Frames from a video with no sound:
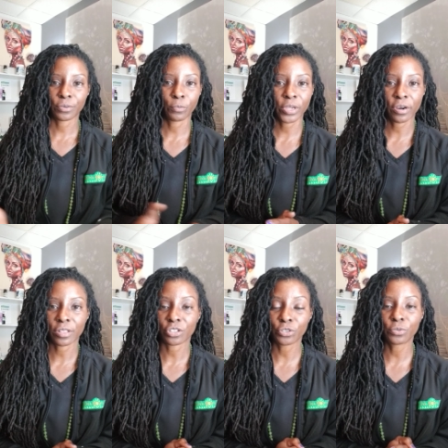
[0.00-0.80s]
We are
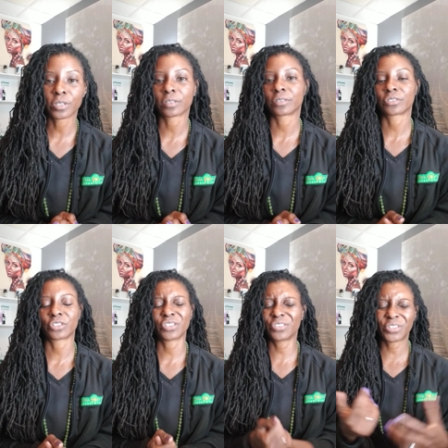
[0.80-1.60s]
the doers.
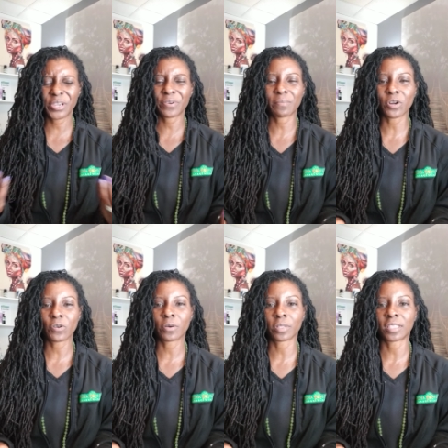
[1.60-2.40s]
You, you get where I'm
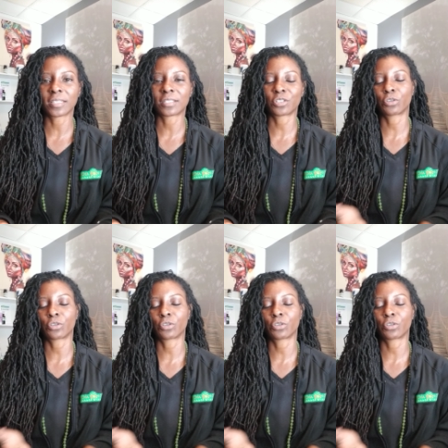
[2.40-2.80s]
going with this?